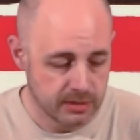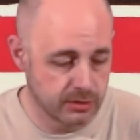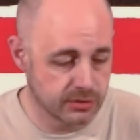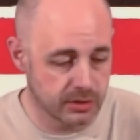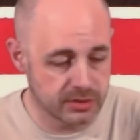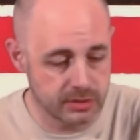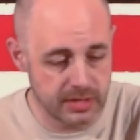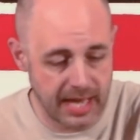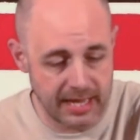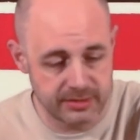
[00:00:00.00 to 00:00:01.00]
There's also
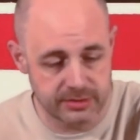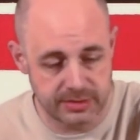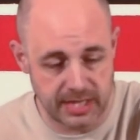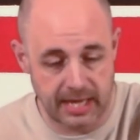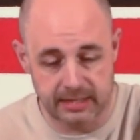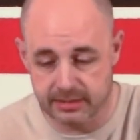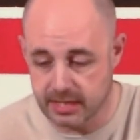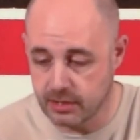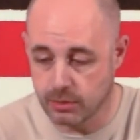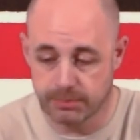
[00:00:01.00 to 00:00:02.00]
the hazard
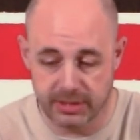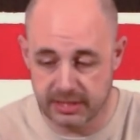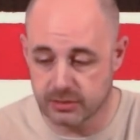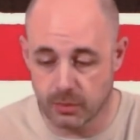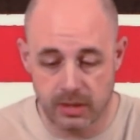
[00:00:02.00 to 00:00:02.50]
tiles that you can place